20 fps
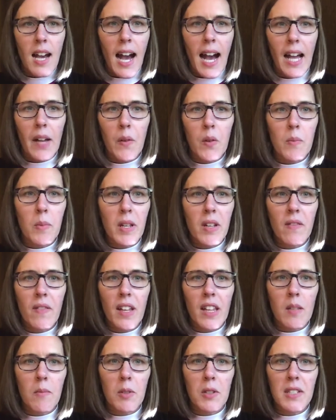I would be
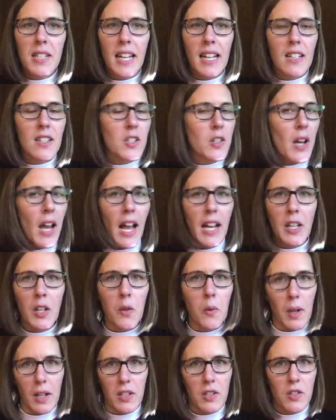available to answer any
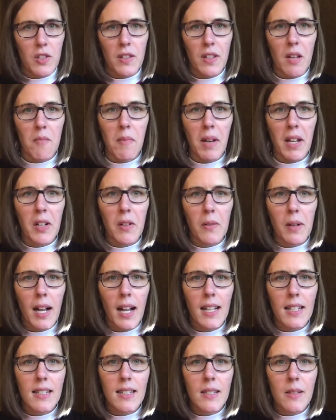question that might
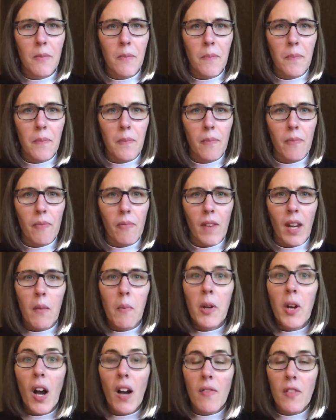arise. And
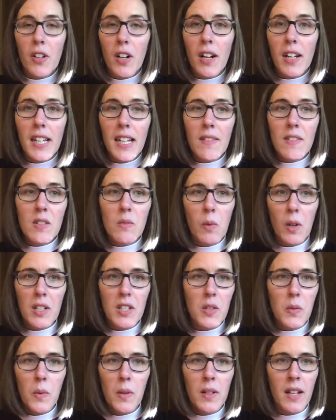we offered our gifts one
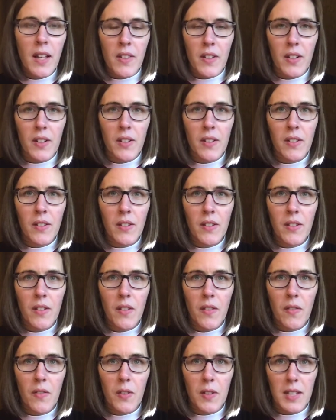to another
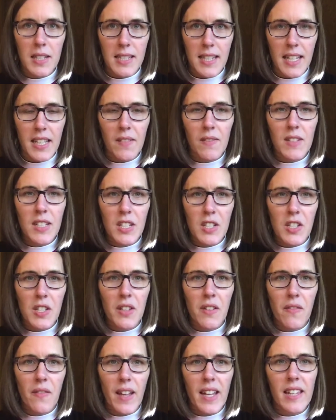for the sake of teaching the
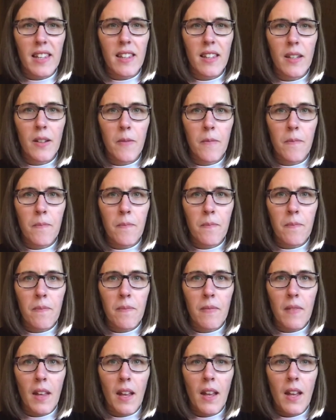faith.
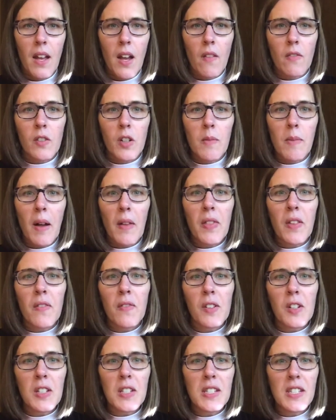For about the
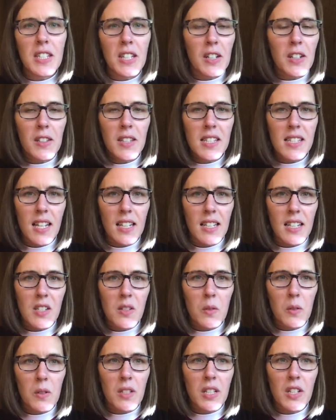first year, the Sunday
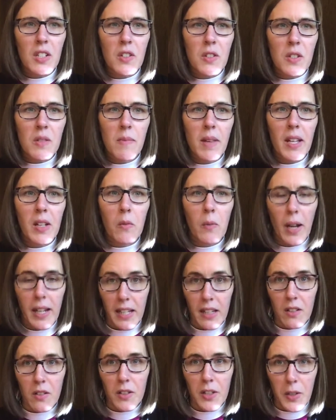school teachers made
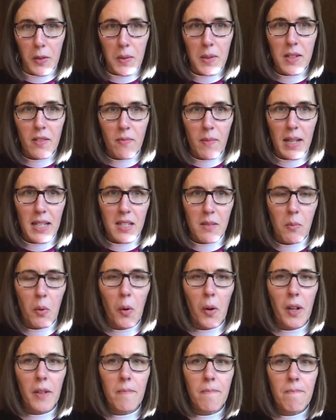regular use of my
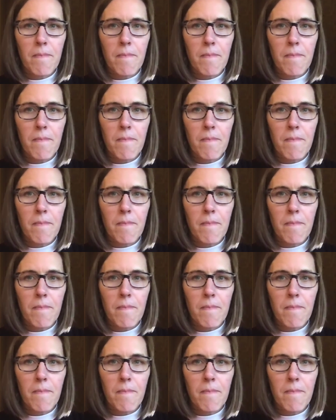support.